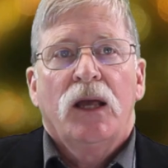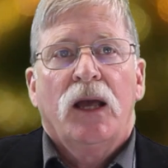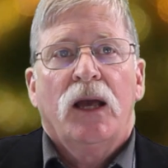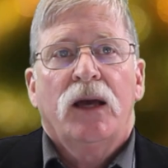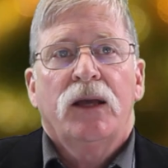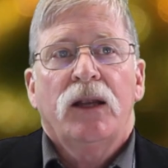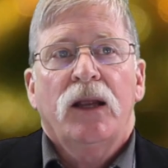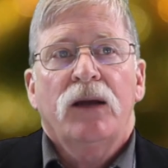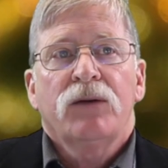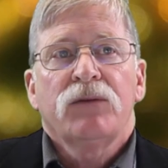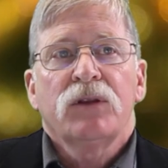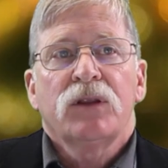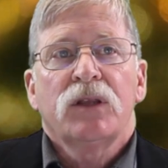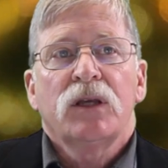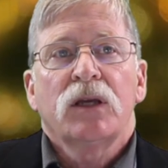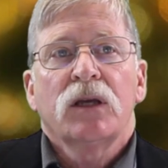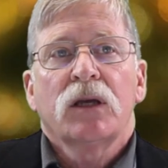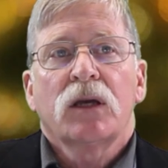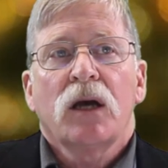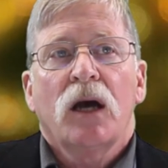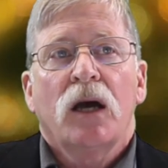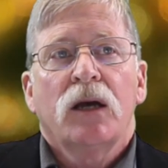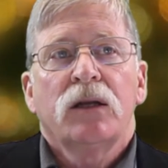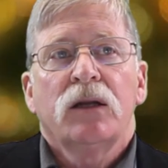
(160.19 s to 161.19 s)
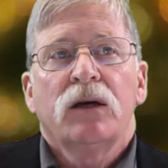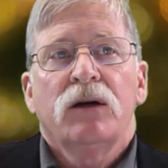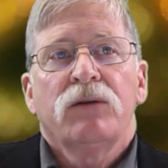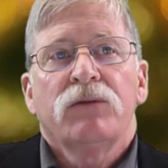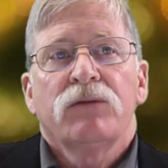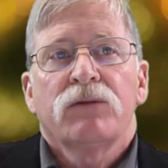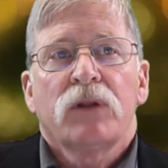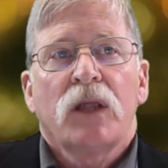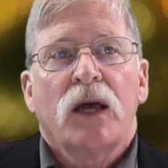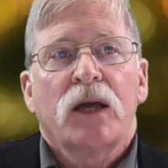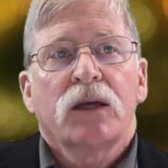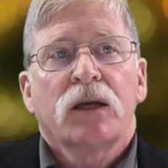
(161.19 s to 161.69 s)
and everything kind
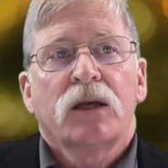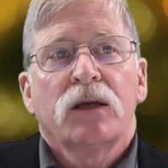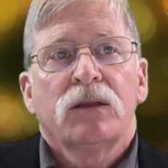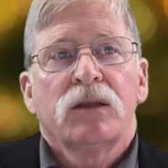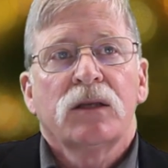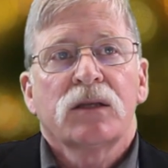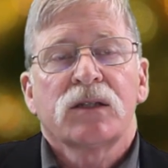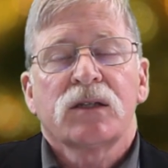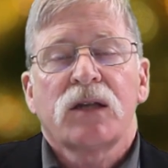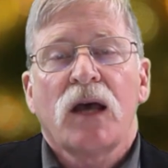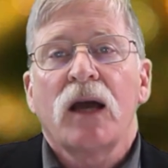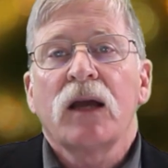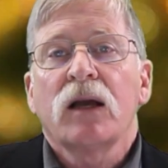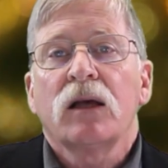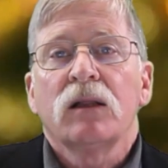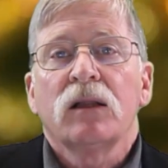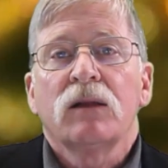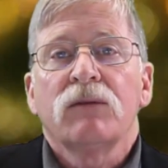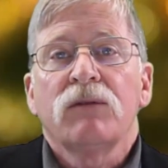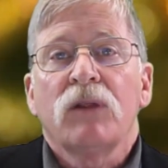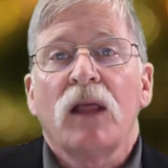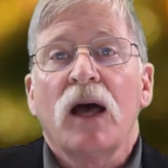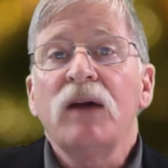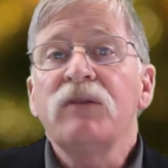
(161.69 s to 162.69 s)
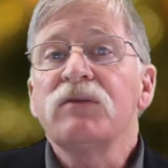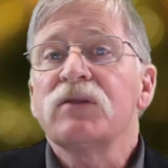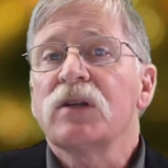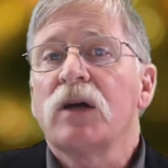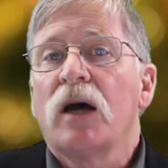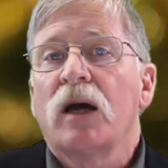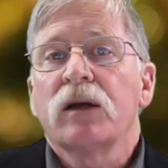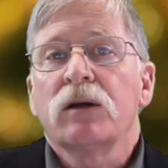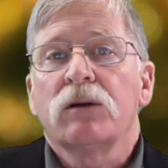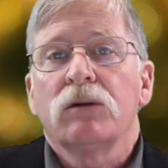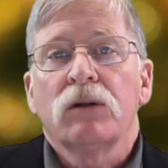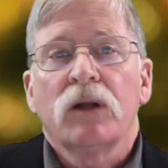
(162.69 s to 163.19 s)
of like in the life
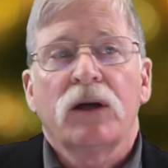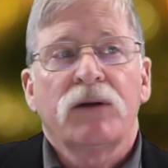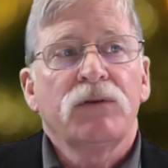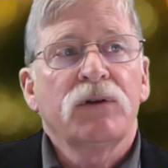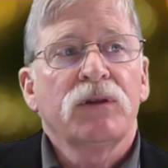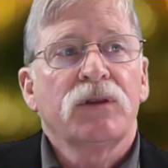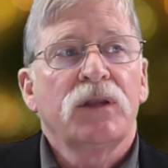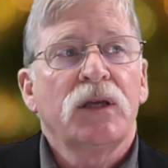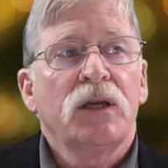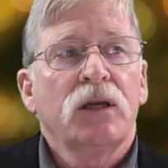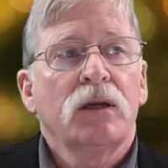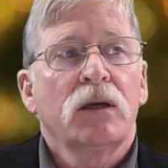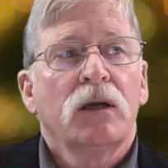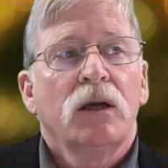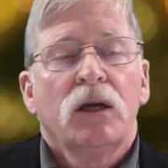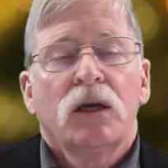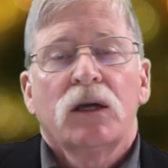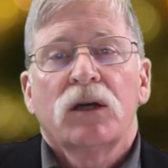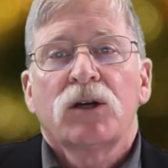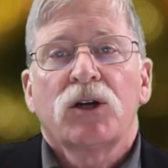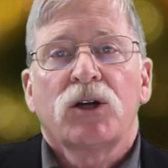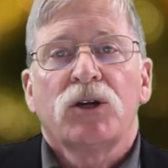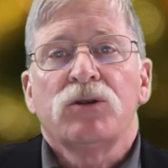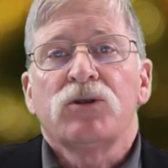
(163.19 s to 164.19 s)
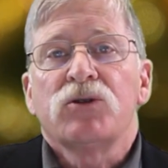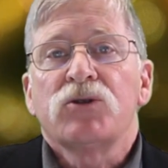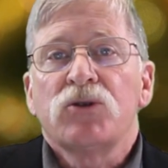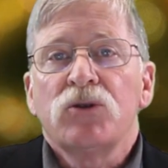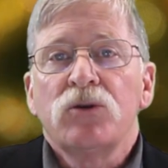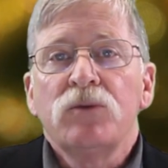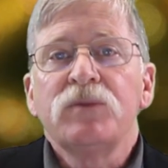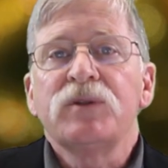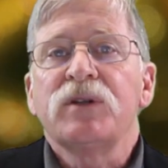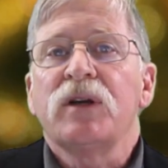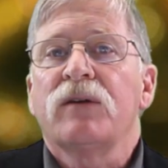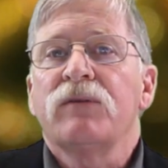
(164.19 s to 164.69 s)
cycle, everything
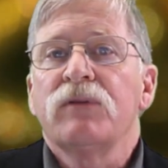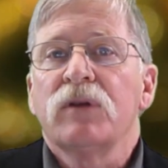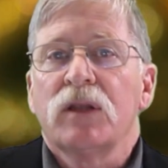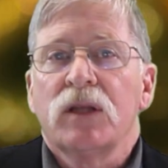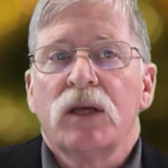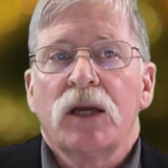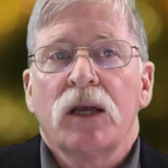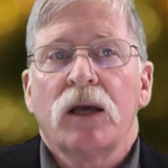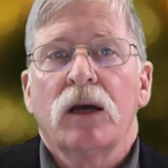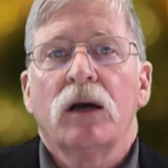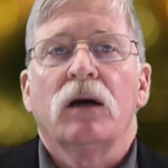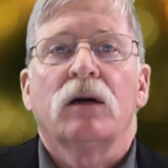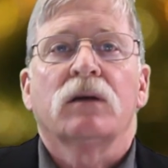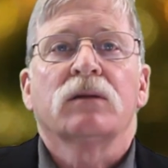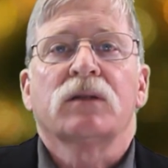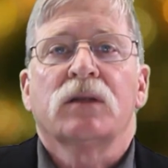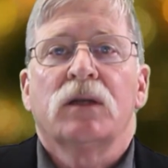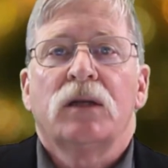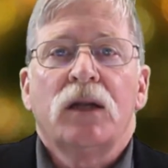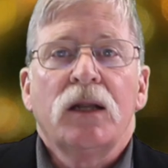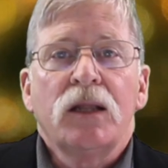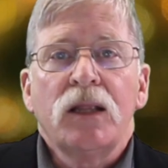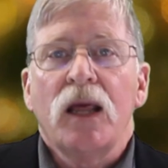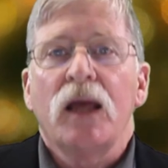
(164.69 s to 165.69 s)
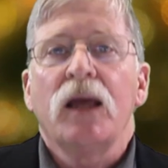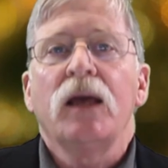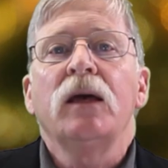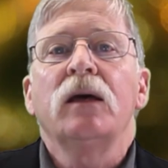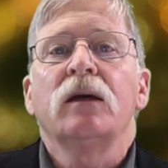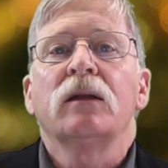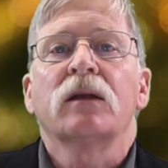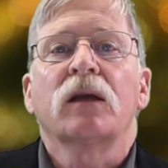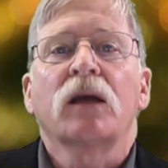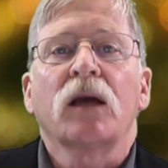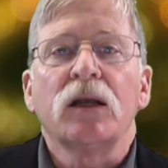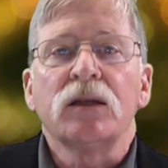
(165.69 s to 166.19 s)
consumes everything else, and in the
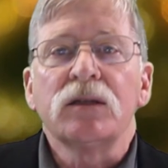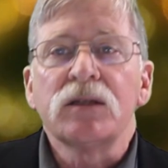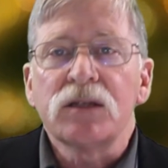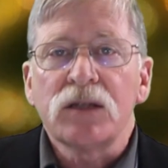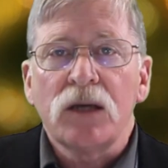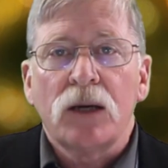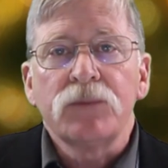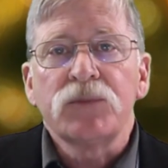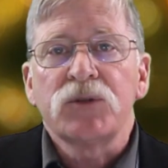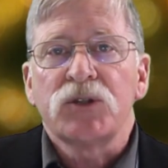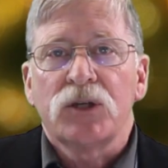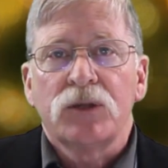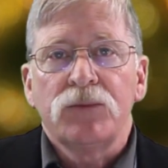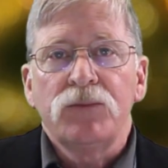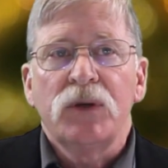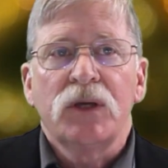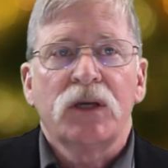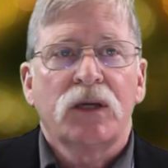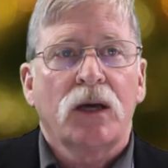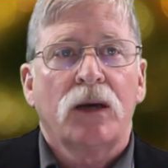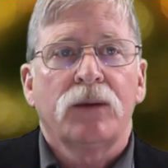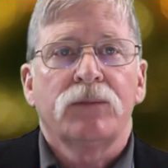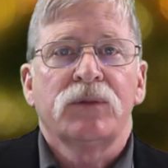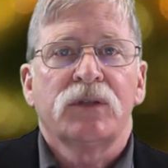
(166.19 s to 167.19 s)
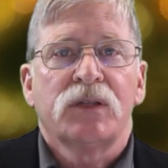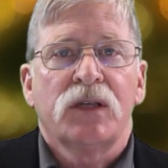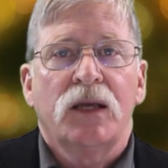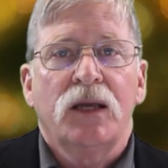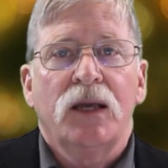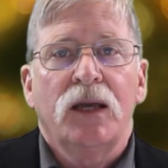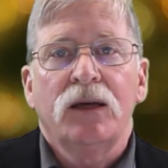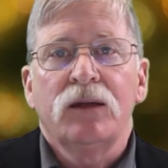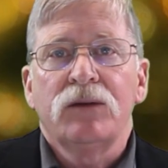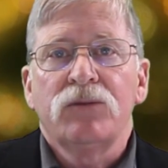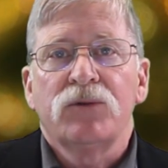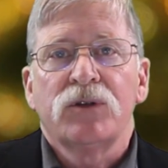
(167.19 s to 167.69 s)
end, consumption becomes
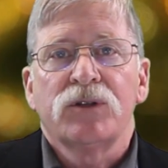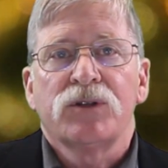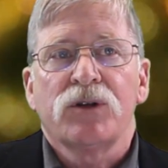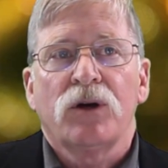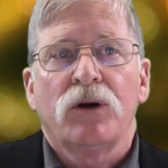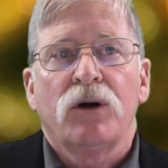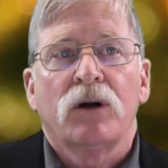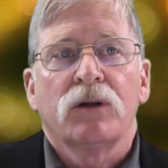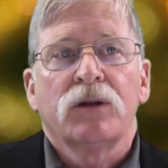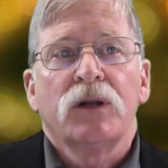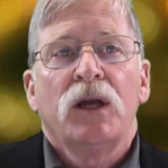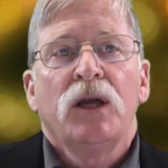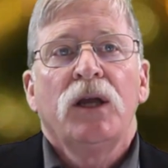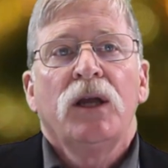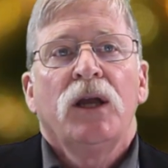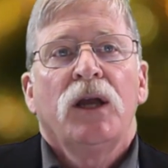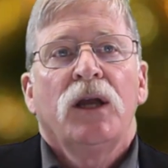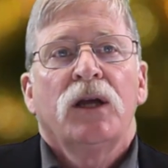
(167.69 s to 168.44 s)
the end result.